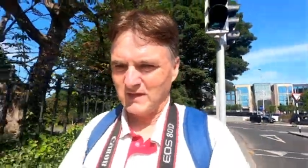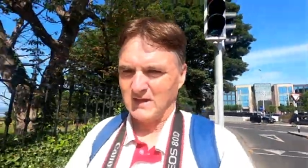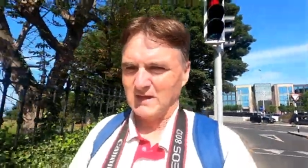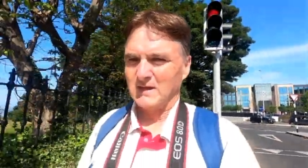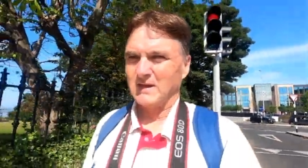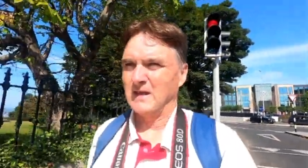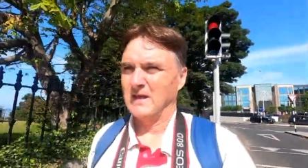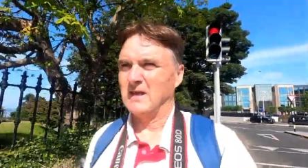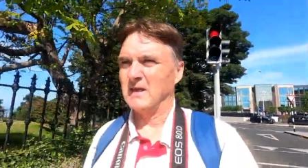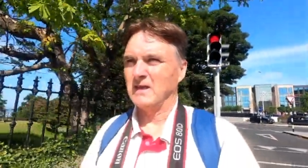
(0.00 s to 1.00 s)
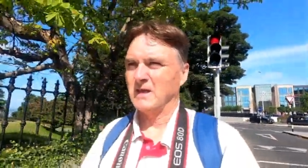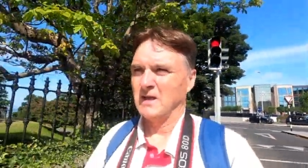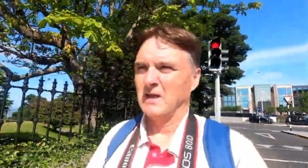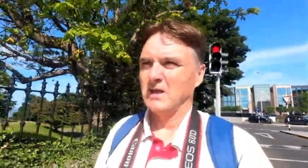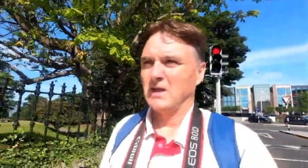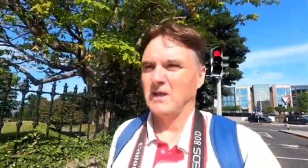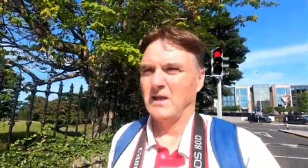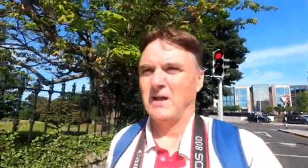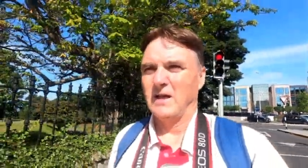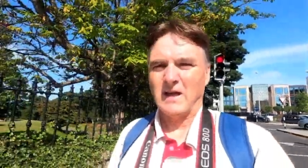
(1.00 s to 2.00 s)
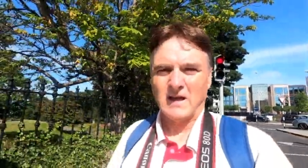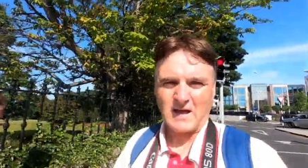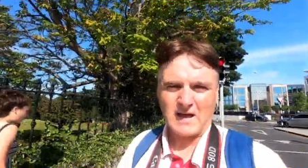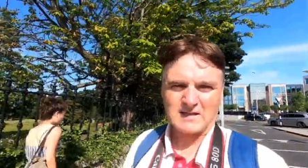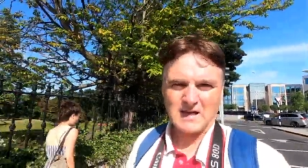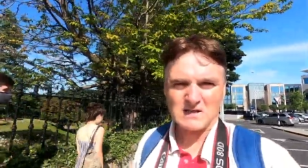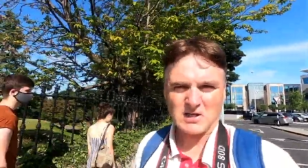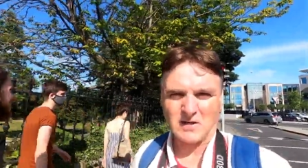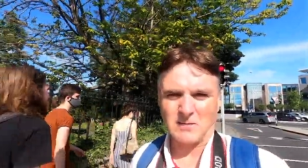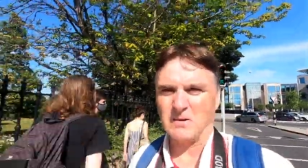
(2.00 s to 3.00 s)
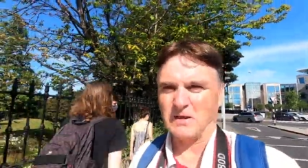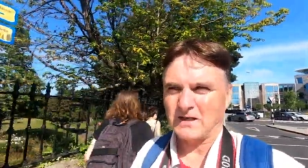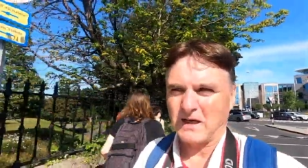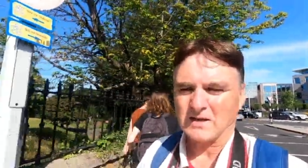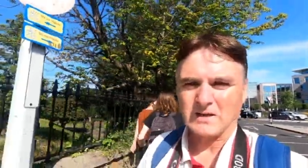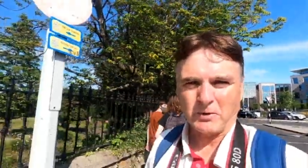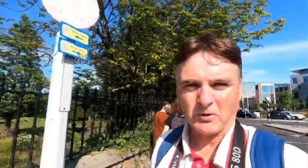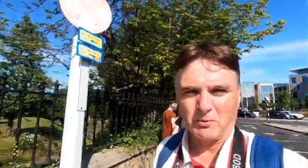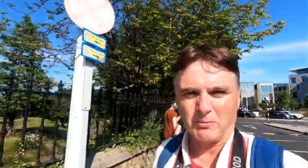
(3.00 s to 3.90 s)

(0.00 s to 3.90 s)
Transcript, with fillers: no yeah but it's just like uh at that time, you had to put